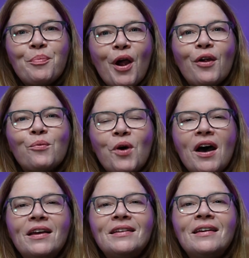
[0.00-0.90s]
part
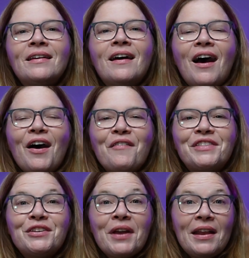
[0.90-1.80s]
1 of
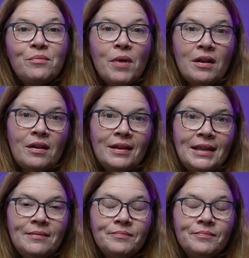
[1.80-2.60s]
the United Monarchy.